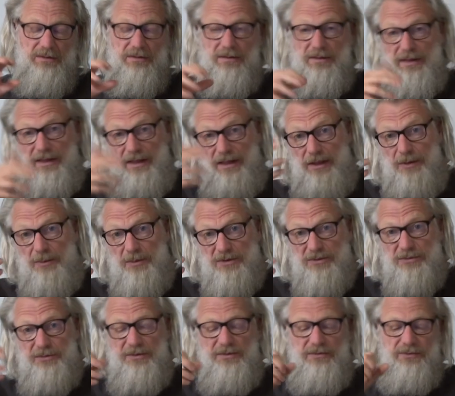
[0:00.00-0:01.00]
that he
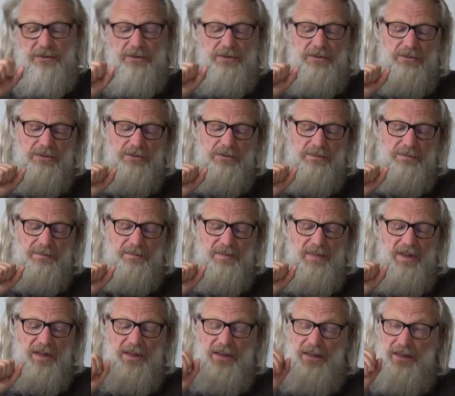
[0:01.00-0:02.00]
was referring to
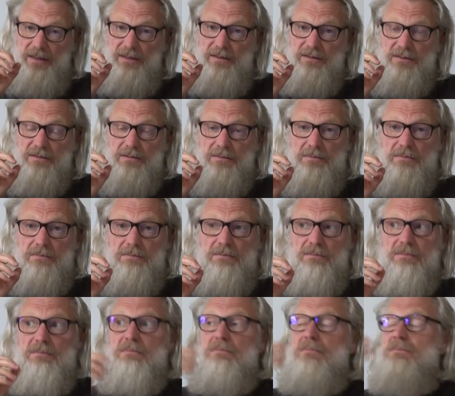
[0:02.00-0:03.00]
is
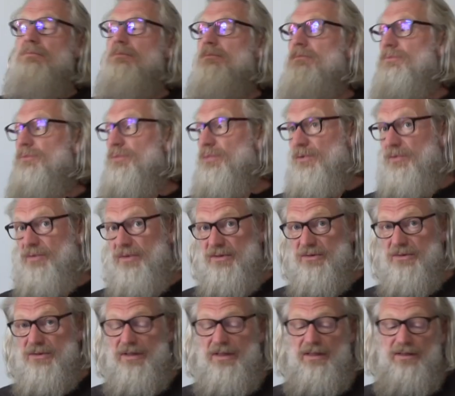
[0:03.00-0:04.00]

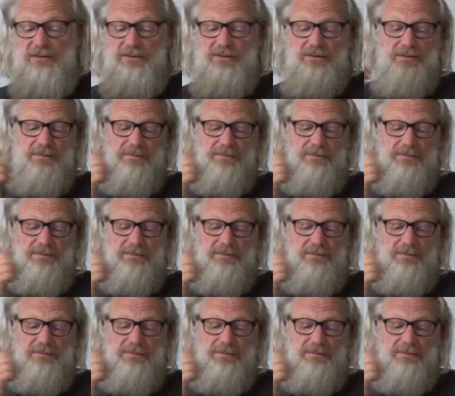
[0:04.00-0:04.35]
Professor Hens.